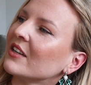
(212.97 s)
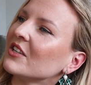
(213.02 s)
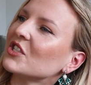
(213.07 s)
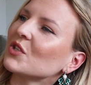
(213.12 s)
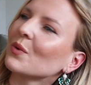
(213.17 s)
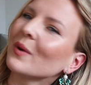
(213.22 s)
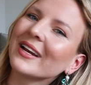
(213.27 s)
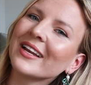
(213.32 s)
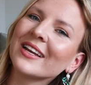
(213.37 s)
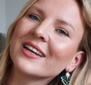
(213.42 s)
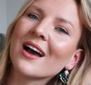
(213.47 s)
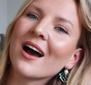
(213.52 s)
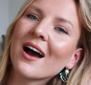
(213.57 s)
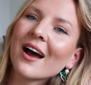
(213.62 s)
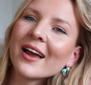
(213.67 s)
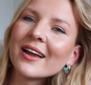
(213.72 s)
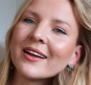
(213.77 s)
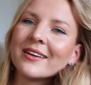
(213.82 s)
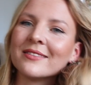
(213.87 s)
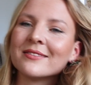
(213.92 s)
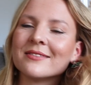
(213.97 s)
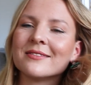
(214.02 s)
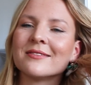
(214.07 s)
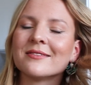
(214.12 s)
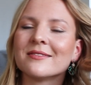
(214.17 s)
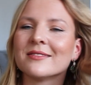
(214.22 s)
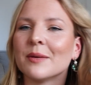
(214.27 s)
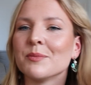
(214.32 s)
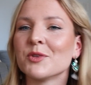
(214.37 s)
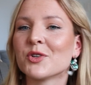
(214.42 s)
29.
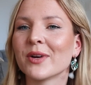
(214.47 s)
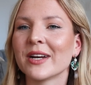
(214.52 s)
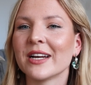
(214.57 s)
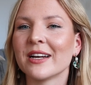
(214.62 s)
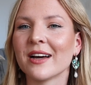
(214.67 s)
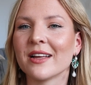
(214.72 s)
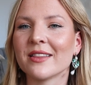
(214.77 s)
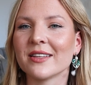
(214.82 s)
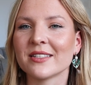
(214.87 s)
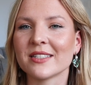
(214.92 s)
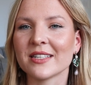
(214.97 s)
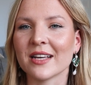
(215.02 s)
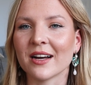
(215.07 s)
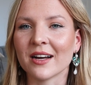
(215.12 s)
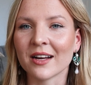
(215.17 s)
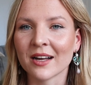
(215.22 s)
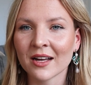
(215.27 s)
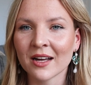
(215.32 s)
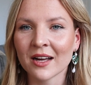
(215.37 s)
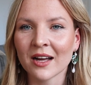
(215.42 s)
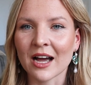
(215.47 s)
I'm 29 this year.